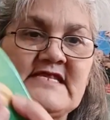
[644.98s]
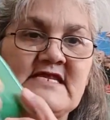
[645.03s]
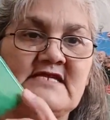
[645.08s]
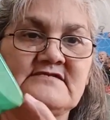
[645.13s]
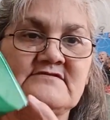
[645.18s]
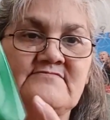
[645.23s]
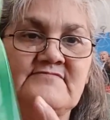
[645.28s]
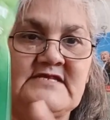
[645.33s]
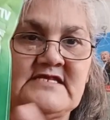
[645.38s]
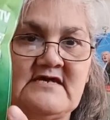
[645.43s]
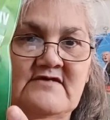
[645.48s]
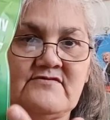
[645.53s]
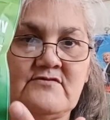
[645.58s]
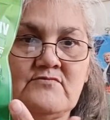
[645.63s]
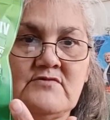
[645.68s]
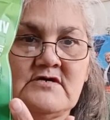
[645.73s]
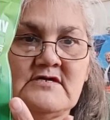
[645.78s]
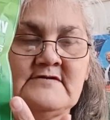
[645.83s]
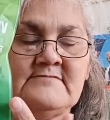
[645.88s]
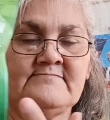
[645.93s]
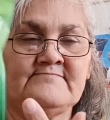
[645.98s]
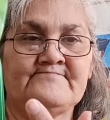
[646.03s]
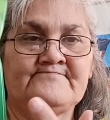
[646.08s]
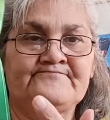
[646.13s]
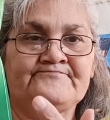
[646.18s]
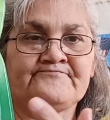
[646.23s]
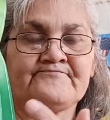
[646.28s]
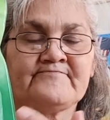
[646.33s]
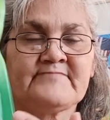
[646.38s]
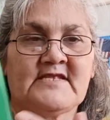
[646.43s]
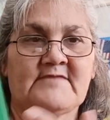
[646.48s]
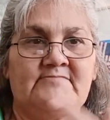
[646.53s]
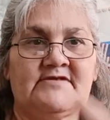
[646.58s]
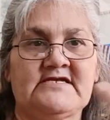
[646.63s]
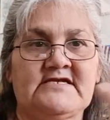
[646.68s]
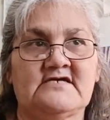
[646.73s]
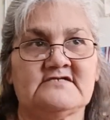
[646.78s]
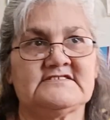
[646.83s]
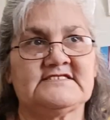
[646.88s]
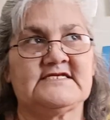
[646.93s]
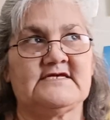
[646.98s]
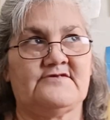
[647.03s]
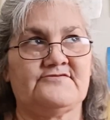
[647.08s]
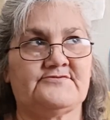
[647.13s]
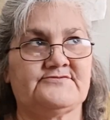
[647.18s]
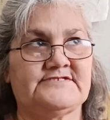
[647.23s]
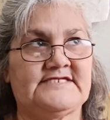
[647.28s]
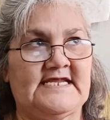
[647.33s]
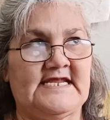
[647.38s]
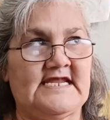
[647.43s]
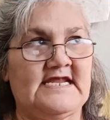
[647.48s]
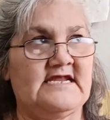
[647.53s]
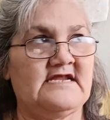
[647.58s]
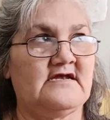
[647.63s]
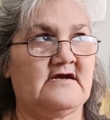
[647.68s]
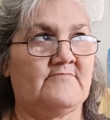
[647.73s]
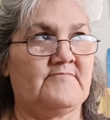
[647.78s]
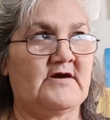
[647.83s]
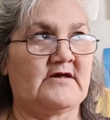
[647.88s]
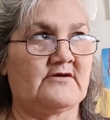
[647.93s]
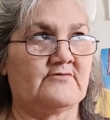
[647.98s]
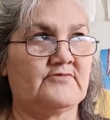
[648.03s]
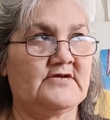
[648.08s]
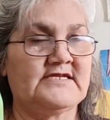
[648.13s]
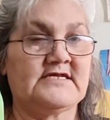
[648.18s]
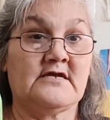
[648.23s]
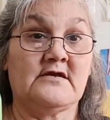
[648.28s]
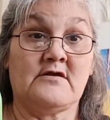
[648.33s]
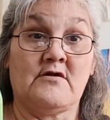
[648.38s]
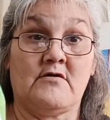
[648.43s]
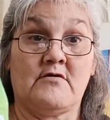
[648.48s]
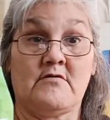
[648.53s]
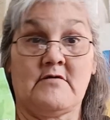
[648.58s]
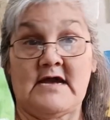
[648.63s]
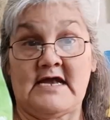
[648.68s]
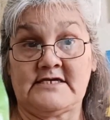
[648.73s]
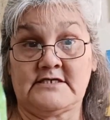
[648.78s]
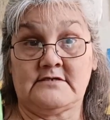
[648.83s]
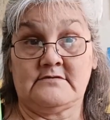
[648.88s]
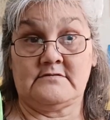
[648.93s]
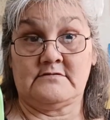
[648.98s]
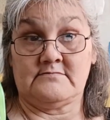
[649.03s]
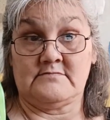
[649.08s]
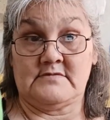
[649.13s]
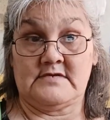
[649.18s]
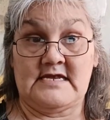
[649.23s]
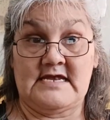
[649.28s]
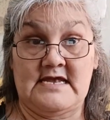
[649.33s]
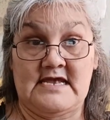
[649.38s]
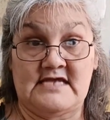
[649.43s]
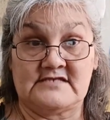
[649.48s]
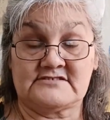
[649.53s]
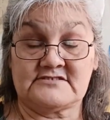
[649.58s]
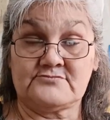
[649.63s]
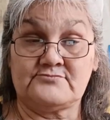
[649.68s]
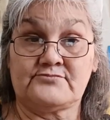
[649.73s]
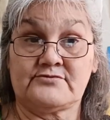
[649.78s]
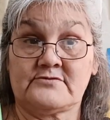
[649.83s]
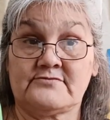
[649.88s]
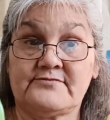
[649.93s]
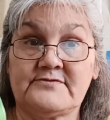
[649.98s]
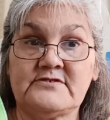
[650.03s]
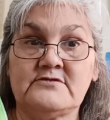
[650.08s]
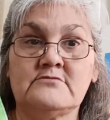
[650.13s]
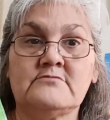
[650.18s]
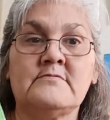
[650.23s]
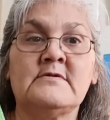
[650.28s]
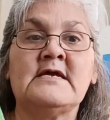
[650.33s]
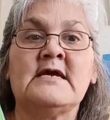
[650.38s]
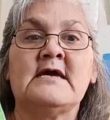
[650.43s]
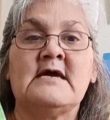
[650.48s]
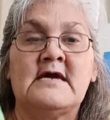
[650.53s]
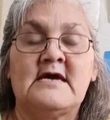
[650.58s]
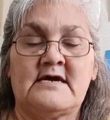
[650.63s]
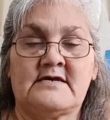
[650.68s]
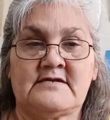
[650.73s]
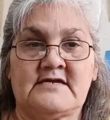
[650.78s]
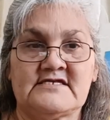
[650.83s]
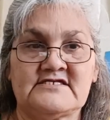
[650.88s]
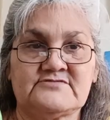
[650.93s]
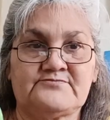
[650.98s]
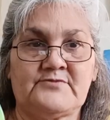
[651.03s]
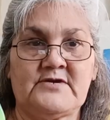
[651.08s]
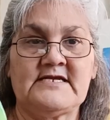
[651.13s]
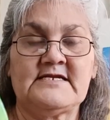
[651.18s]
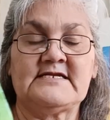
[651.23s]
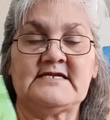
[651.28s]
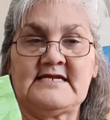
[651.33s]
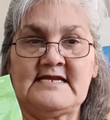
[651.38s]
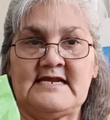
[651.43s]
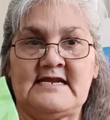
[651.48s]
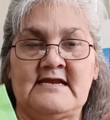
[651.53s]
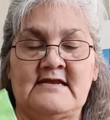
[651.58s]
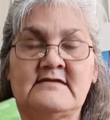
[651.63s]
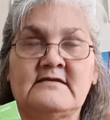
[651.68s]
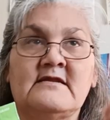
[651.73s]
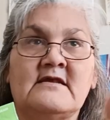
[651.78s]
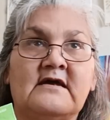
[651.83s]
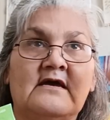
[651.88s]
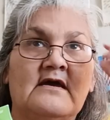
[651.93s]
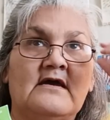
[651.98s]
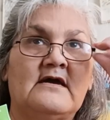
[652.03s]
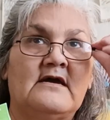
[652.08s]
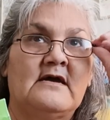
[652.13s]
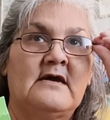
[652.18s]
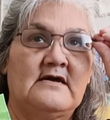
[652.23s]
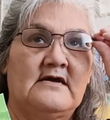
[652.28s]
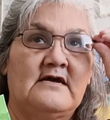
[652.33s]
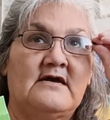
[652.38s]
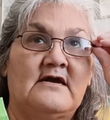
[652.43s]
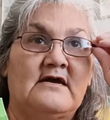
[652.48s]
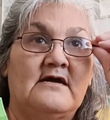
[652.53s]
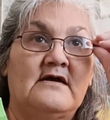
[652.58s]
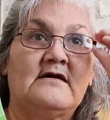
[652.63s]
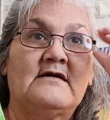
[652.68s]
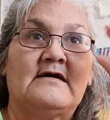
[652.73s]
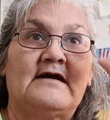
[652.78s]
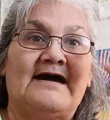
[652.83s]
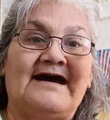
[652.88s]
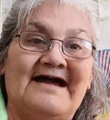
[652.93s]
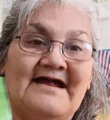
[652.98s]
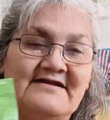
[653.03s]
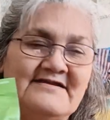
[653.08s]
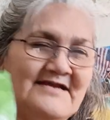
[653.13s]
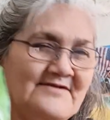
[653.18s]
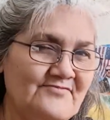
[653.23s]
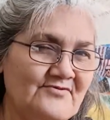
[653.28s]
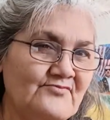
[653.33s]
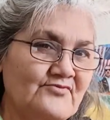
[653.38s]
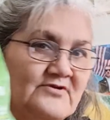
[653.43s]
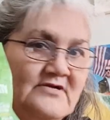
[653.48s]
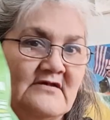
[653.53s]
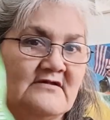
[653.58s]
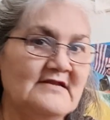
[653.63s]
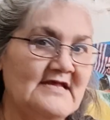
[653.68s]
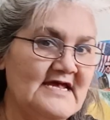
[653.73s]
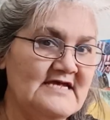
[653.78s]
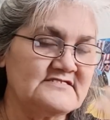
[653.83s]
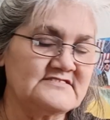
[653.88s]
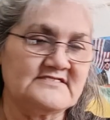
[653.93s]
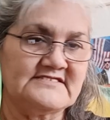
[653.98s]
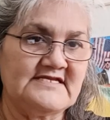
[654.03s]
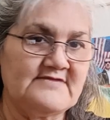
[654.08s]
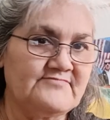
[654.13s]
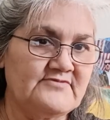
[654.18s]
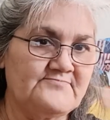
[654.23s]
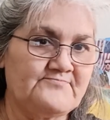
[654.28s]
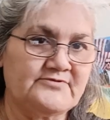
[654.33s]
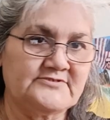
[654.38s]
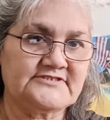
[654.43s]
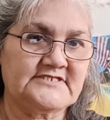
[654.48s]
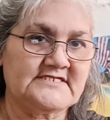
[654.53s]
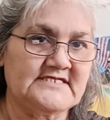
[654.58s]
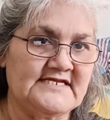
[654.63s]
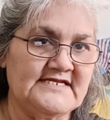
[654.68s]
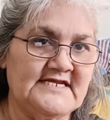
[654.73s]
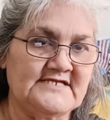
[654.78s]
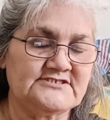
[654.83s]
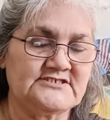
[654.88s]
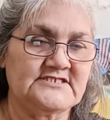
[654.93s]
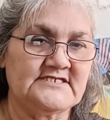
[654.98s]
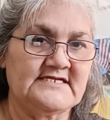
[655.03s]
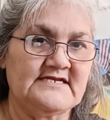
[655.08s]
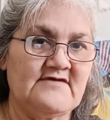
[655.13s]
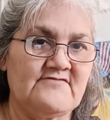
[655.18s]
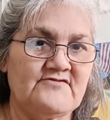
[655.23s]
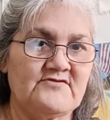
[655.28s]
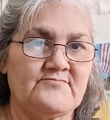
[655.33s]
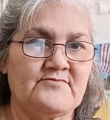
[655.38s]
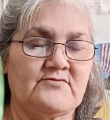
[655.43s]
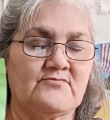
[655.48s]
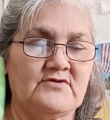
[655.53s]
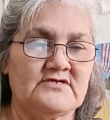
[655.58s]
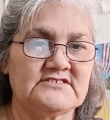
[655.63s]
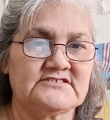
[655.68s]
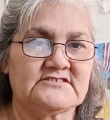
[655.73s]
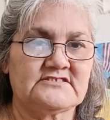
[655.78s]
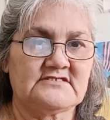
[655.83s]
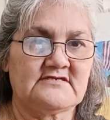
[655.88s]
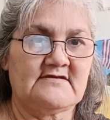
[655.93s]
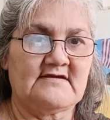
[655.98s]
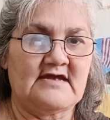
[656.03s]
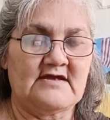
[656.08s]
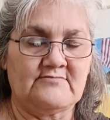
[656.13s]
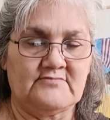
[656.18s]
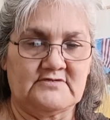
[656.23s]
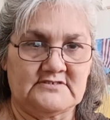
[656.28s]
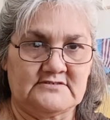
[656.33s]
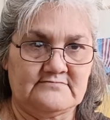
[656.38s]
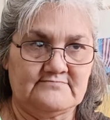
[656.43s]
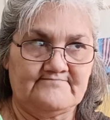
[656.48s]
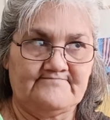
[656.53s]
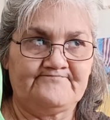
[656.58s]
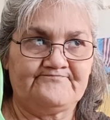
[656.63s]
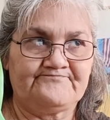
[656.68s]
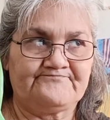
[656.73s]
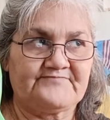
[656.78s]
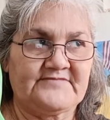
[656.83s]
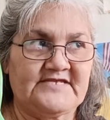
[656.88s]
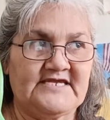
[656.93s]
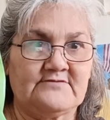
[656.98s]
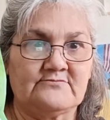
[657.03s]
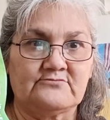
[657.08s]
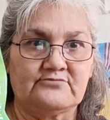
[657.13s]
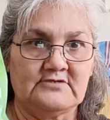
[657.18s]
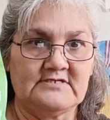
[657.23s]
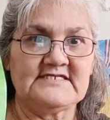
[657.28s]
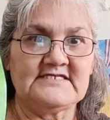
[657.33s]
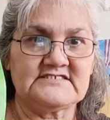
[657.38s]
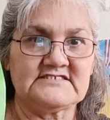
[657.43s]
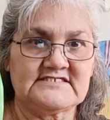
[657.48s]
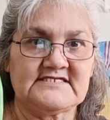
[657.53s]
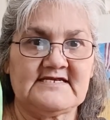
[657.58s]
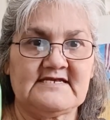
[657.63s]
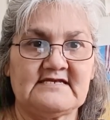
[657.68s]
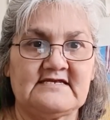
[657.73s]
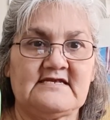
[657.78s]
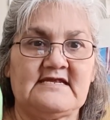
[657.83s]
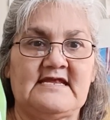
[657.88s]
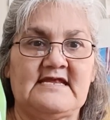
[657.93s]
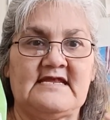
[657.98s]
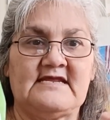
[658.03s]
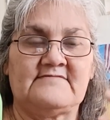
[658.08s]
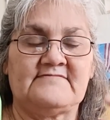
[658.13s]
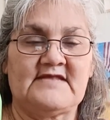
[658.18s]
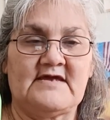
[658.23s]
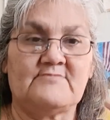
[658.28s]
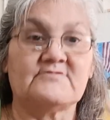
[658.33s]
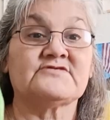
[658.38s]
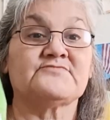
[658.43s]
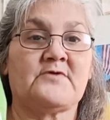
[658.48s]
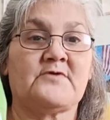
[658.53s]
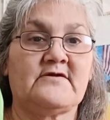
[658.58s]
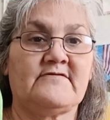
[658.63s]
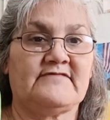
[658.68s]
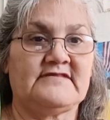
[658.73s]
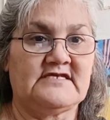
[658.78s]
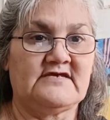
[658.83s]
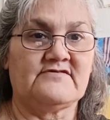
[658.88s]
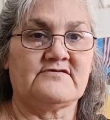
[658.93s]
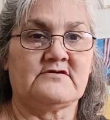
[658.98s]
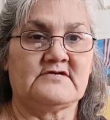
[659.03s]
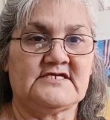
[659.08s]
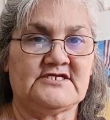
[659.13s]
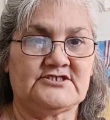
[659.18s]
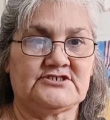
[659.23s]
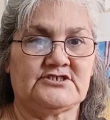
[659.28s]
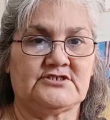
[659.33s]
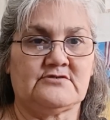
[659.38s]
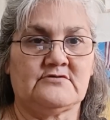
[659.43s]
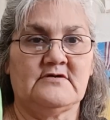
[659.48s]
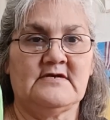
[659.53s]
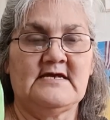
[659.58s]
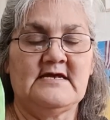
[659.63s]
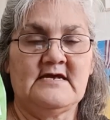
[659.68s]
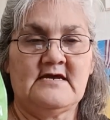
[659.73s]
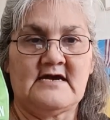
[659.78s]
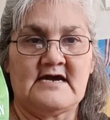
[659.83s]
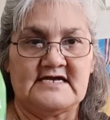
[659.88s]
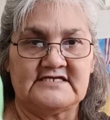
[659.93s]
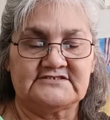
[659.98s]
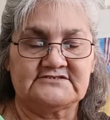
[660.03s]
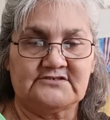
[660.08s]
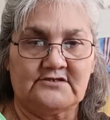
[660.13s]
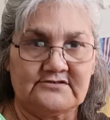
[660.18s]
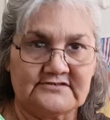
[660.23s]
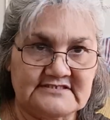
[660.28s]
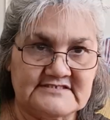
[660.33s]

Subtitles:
end of the other one, because the other day, about a week ago, I had some perfume, and I sprayed it, and I never realized, I never put the connection together, but once I would get really sick, and that was part of the other issue. I start